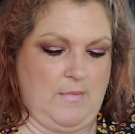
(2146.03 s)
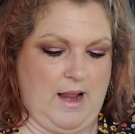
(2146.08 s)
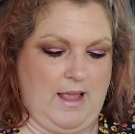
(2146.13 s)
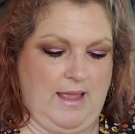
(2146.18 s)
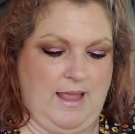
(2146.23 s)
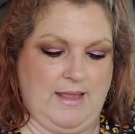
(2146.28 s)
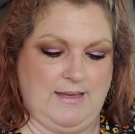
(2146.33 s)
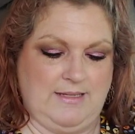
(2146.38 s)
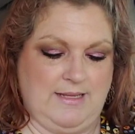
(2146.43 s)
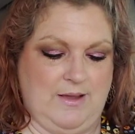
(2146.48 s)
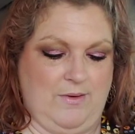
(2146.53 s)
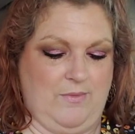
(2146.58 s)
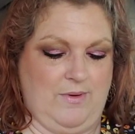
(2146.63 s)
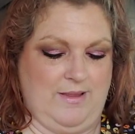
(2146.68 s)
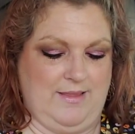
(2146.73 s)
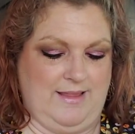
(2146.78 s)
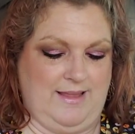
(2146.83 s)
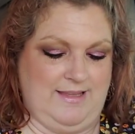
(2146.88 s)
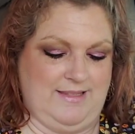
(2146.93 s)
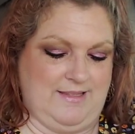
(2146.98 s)
I can't tell
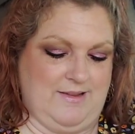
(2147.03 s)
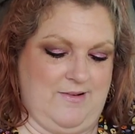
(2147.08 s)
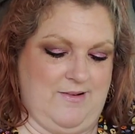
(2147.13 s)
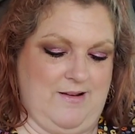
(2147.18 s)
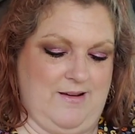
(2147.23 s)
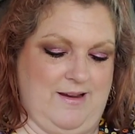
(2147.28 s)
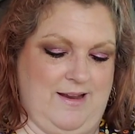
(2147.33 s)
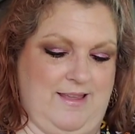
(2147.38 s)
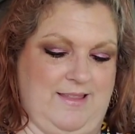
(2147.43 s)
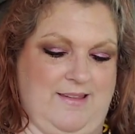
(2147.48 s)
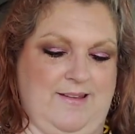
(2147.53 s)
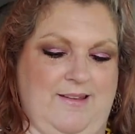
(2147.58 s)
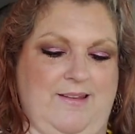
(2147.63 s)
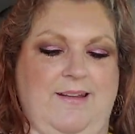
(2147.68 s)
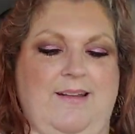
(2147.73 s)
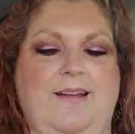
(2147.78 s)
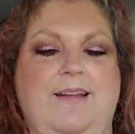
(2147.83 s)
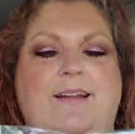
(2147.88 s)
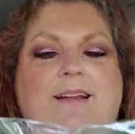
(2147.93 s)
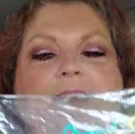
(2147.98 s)
what these are
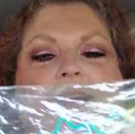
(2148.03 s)
either.